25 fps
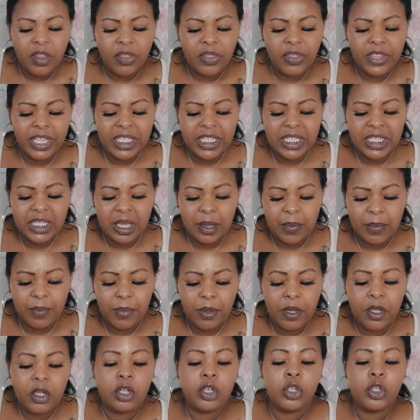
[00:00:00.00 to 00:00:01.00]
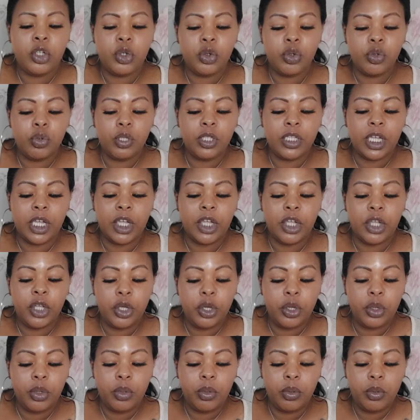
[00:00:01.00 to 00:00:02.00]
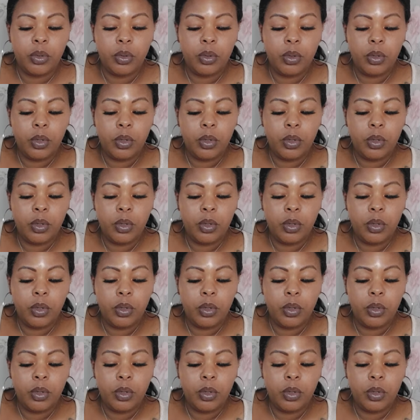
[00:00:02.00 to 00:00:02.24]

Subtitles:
This number assures that you...